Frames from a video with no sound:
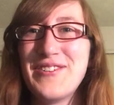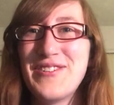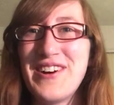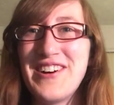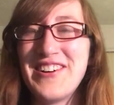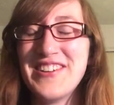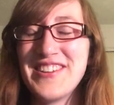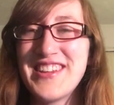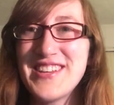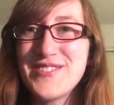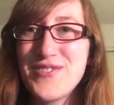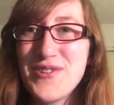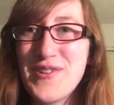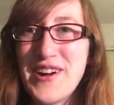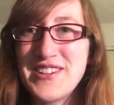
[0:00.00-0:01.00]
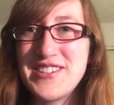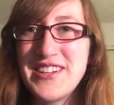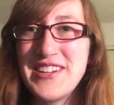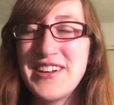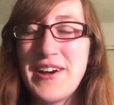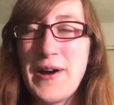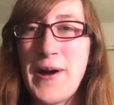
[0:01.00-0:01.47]
Well, thanks for
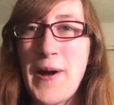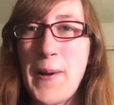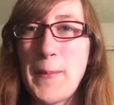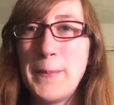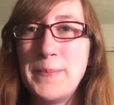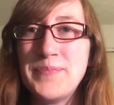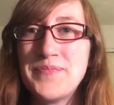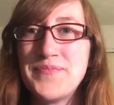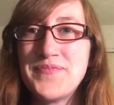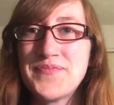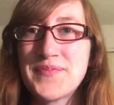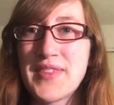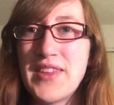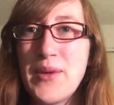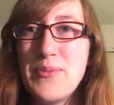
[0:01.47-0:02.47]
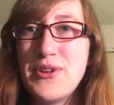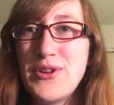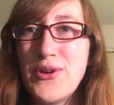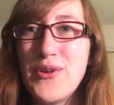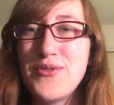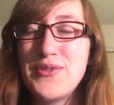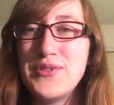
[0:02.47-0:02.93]
watching. Let me
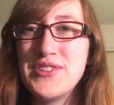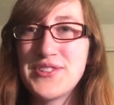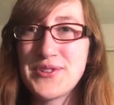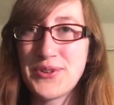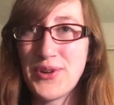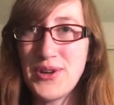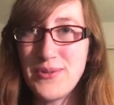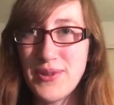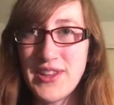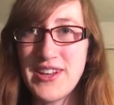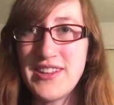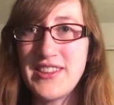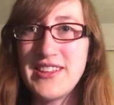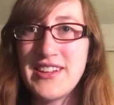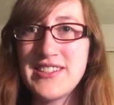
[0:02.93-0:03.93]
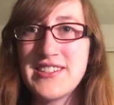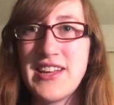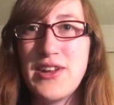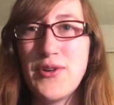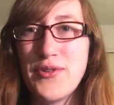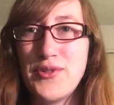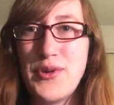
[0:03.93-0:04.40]
know if you disagreed with anything I
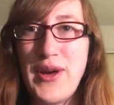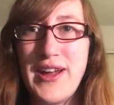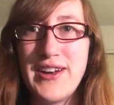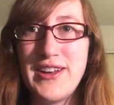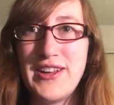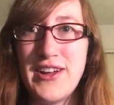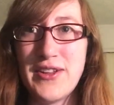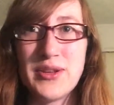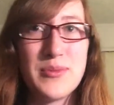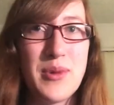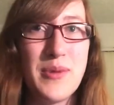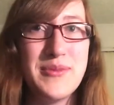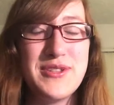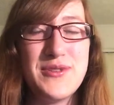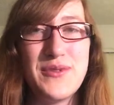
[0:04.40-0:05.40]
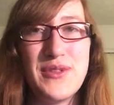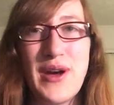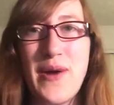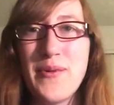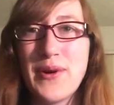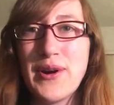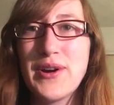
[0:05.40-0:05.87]
said, or if you had any other moments you
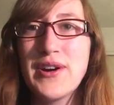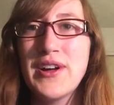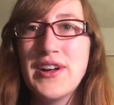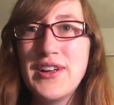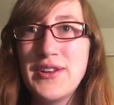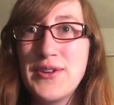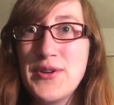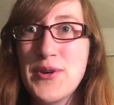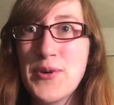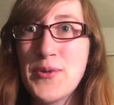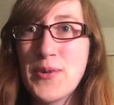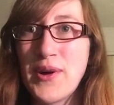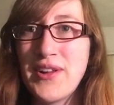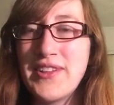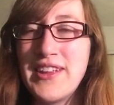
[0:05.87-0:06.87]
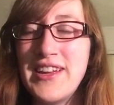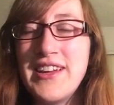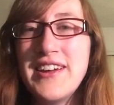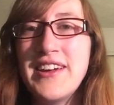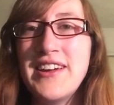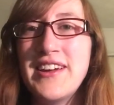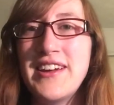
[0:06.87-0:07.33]
thought were
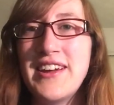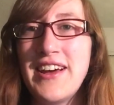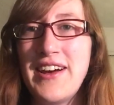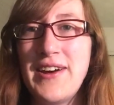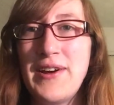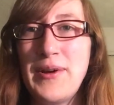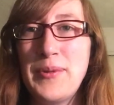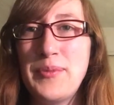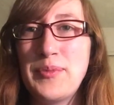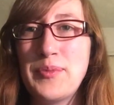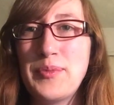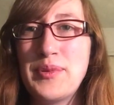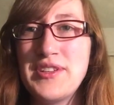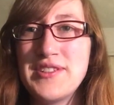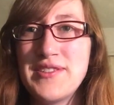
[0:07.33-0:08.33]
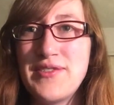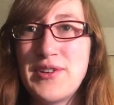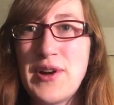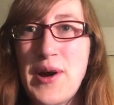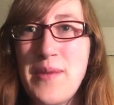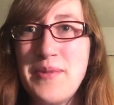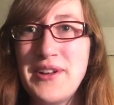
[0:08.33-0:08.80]
noteworthy. Please leave a
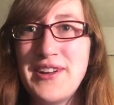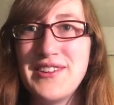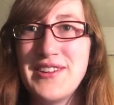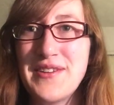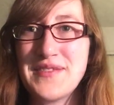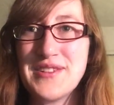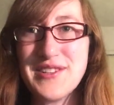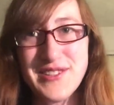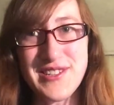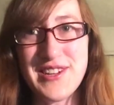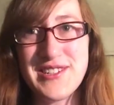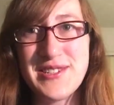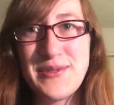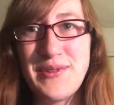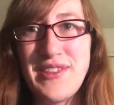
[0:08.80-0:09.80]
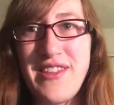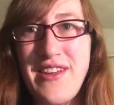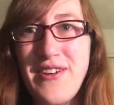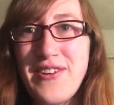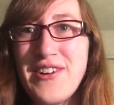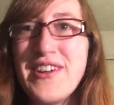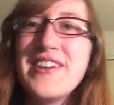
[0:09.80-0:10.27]
comment. I'd love to discuss it with
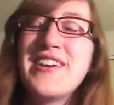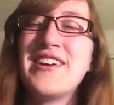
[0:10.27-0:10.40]
you.